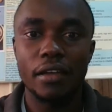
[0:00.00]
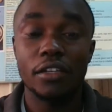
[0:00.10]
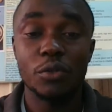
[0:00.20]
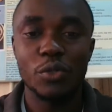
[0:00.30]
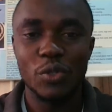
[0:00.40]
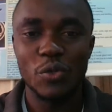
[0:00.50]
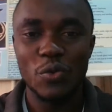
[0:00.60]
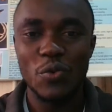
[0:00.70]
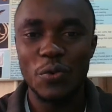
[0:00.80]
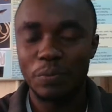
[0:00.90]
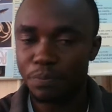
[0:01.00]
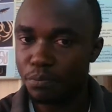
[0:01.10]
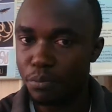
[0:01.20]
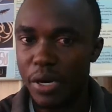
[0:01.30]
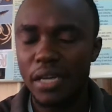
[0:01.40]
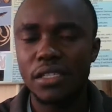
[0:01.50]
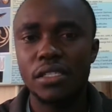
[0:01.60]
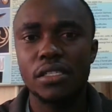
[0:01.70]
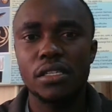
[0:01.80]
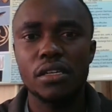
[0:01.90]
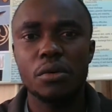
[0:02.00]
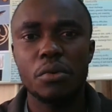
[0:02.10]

into two parts.